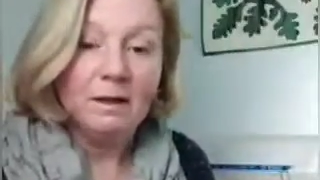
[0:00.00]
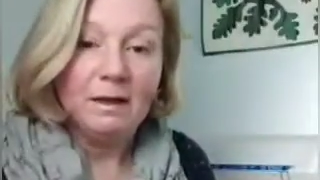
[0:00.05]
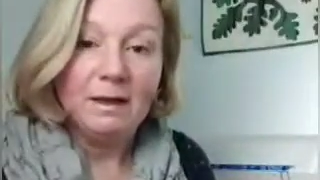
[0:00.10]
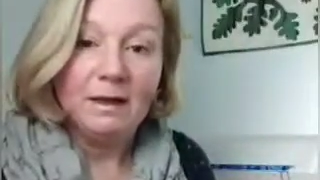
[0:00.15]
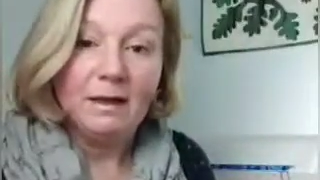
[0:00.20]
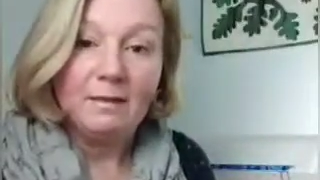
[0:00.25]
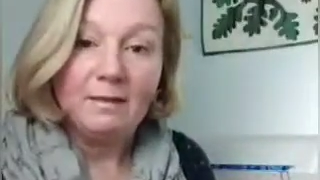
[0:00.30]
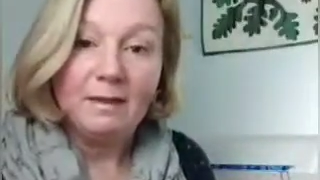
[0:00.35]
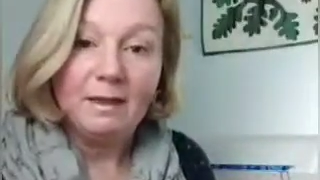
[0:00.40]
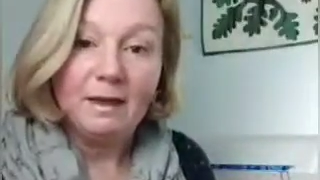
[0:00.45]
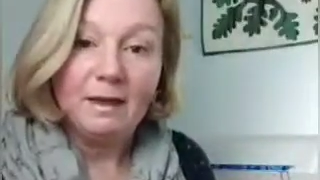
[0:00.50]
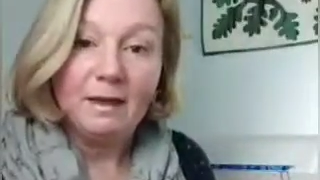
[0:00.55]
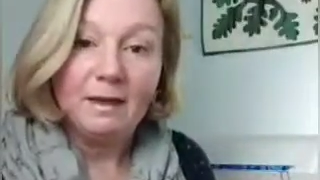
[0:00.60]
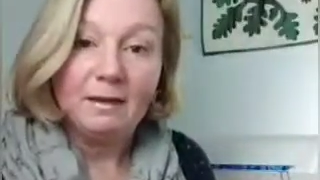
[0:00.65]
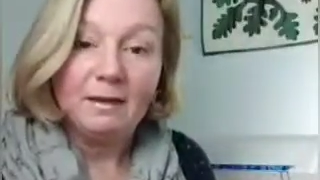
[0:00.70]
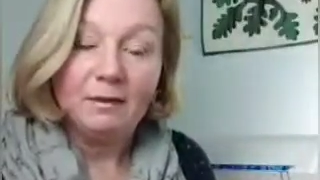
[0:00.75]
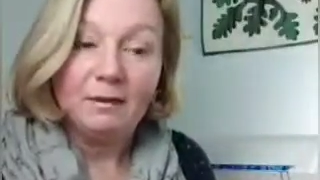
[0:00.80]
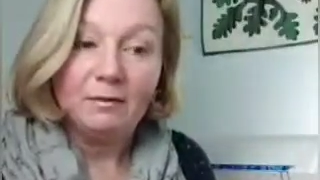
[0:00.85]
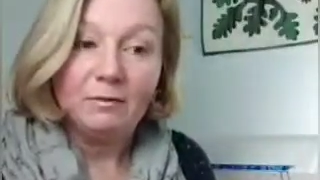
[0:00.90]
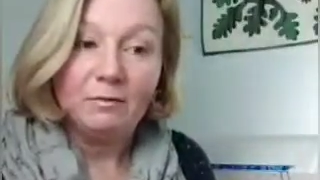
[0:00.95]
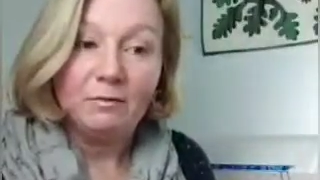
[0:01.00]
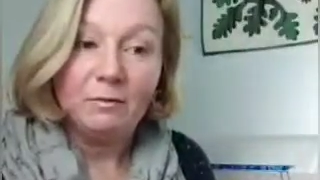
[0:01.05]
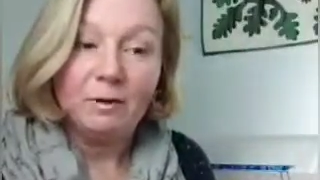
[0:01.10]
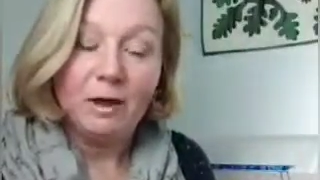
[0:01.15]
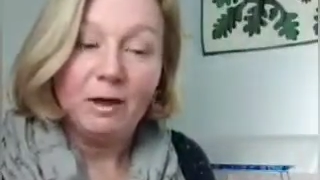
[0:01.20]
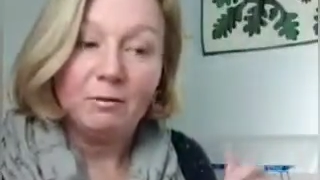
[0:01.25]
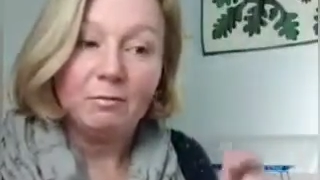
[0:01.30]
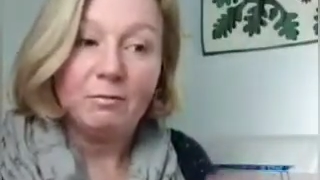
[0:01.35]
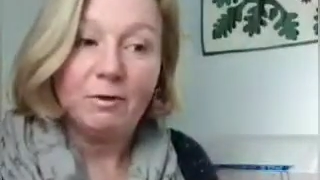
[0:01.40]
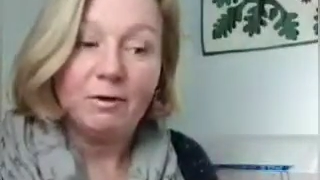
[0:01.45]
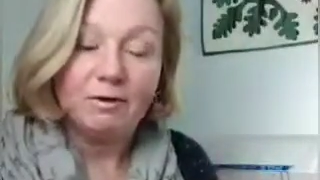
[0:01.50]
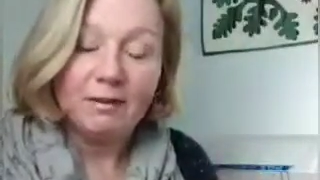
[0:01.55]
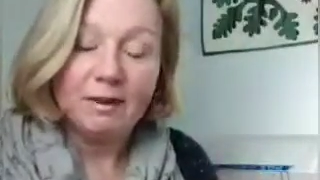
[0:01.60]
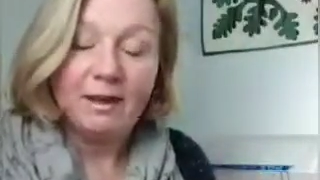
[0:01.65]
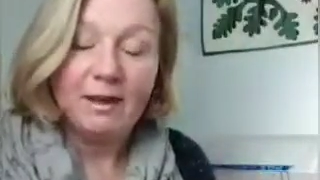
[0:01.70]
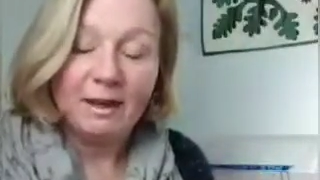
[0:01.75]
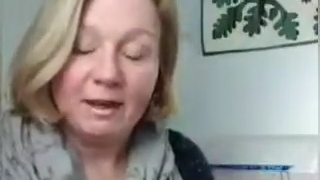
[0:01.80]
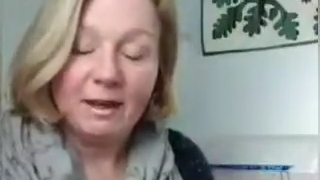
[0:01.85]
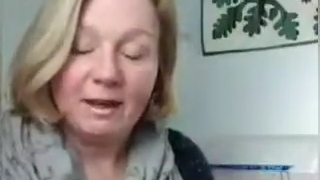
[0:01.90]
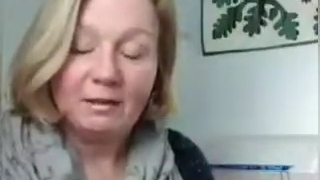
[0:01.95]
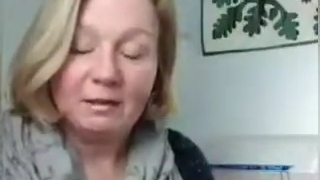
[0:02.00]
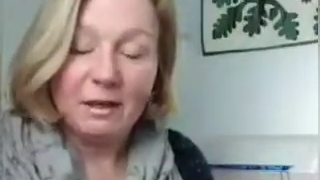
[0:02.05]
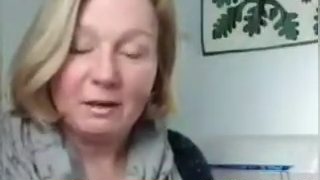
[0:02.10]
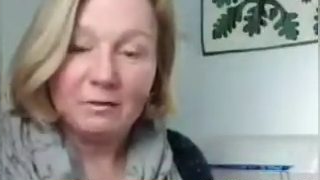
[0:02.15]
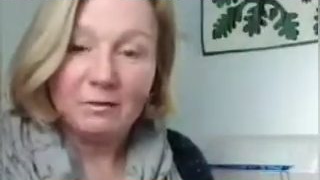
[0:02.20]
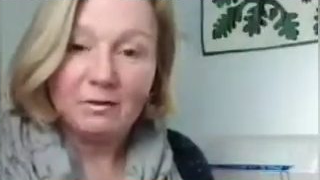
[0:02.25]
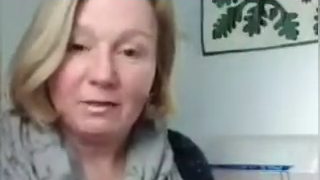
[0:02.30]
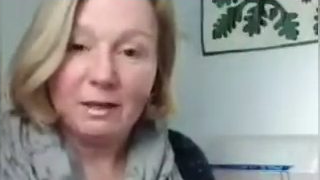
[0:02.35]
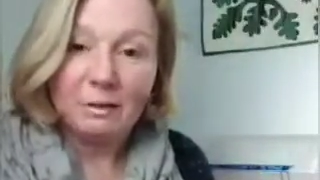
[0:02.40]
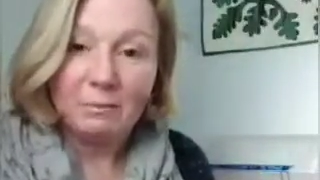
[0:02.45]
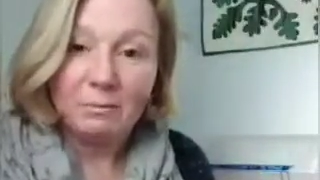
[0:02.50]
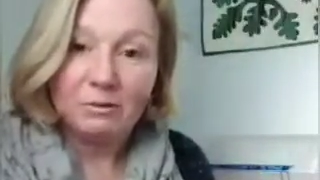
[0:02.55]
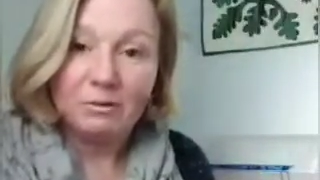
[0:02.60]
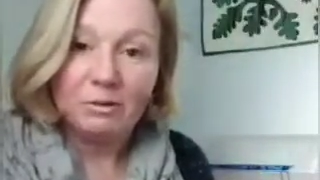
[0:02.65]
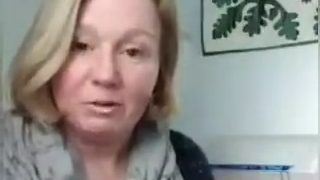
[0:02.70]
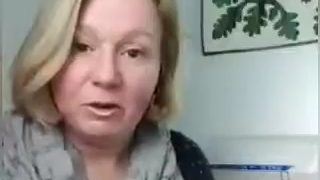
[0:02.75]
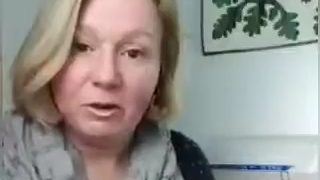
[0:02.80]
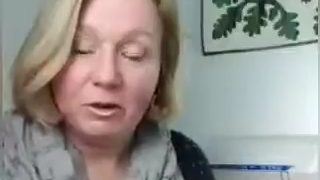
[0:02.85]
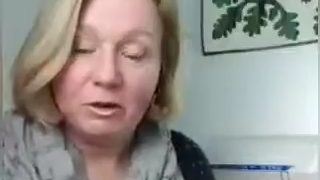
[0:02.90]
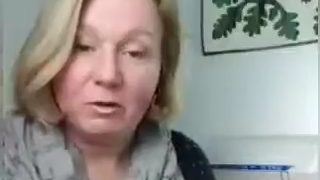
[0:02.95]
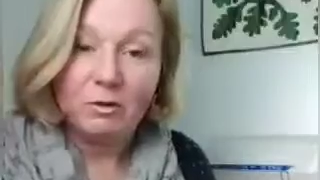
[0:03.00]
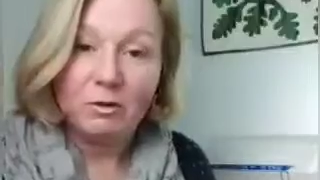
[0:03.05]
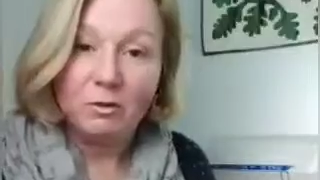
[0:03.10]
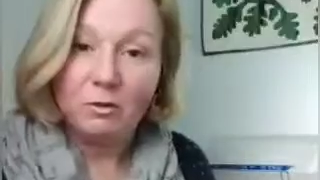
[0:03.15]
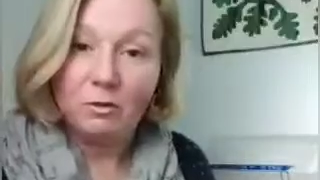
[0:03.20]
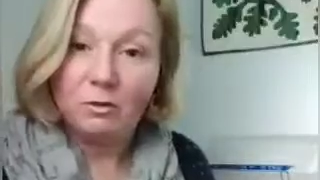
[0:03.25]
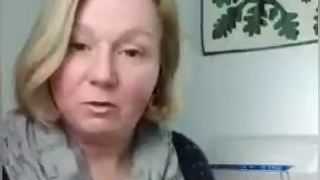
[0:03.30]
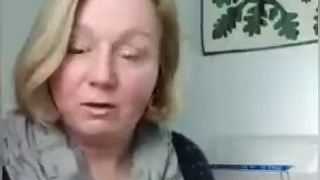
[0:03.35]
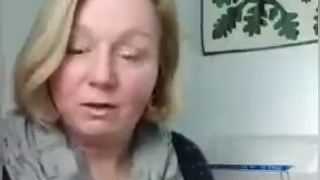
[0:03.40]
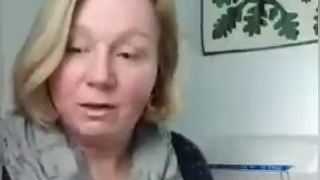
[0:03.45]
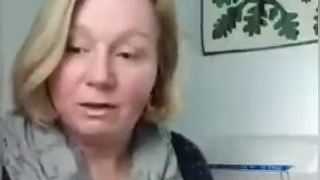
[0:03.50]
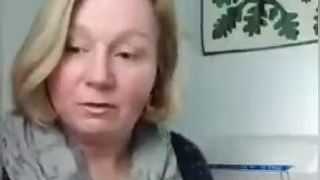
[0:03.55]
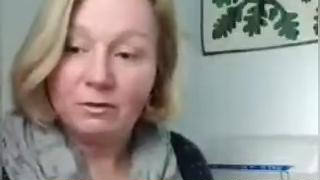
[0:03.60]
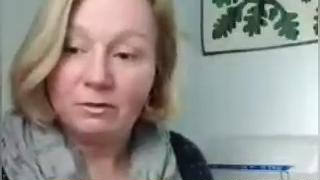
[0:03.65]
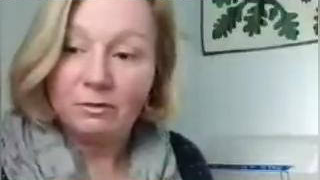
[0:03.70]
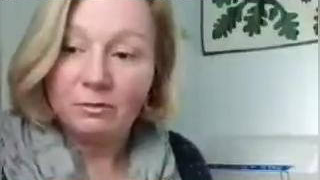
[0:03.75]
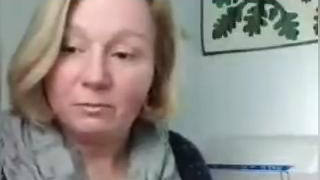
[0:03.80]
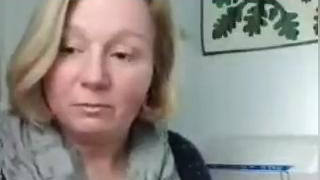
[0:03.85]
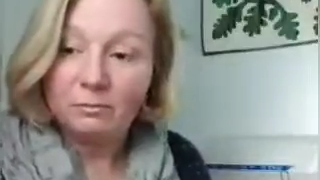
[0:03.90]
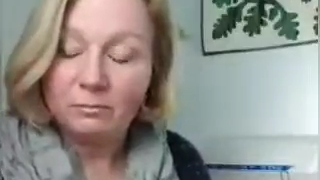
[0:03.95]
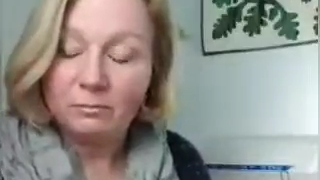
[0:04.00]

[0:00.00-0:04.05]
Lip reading: And then for every day, every temperature, you knit